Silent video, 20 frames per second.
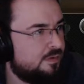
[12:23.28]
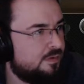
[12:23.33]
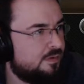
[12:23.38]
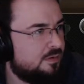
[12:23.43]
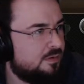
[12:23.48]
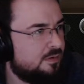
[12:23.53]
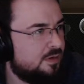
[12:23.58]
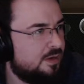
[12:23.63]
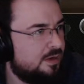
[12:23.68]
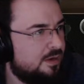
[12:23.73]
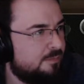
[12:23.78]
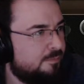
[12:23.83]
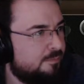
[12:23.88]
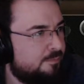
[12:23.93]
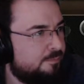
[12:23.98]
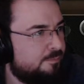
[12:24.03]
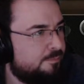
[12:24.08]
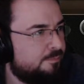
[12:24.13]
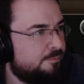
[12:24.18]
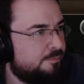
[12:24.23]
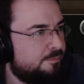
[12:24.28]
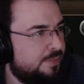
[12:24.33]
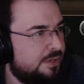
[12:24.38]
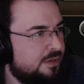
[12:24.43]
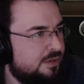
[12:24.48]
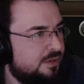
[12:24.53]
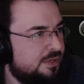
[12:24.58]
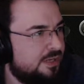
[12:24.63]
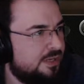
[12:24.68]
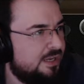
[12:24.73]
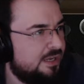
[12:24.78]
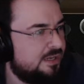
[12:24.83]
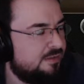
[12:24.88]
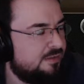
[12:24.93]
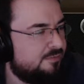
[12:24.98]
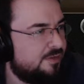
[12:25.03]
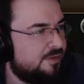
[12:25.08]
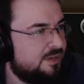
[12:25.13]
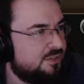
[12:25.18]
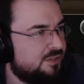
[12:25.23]
I'm barely any
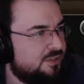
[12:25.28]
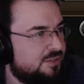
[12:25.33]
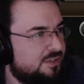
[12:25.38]
fascist at